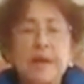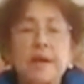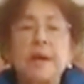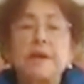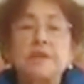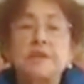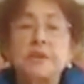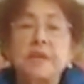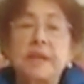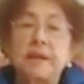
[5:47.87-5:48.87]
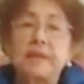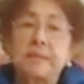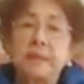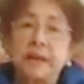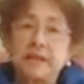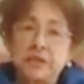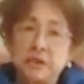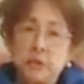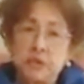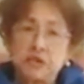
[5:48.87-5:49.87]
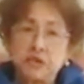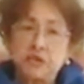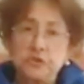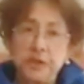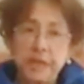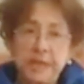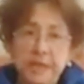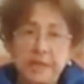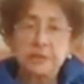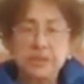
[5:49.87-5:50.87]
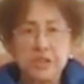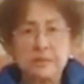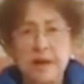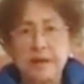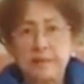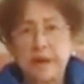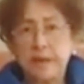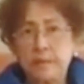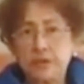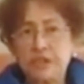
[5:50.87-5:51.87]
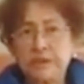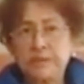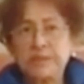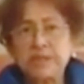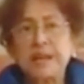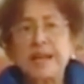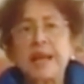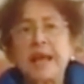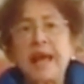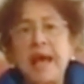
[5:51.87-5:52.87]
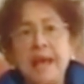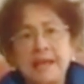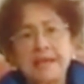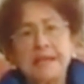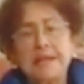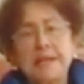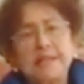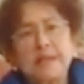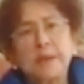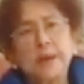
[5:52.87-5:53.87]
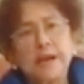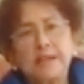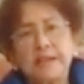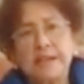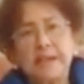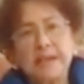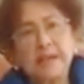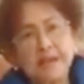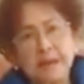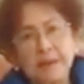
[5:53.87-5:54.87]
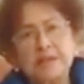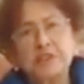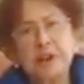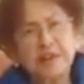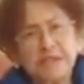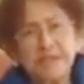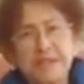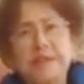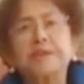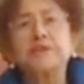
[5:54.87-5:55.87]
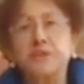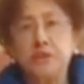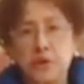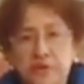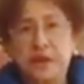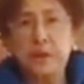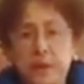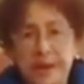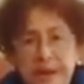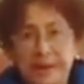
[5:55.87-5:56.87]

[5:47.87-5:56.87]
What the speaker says: So he gave them glasses of water to drink, a Musliman among the Muslims, and they quietly, chanting, drove away.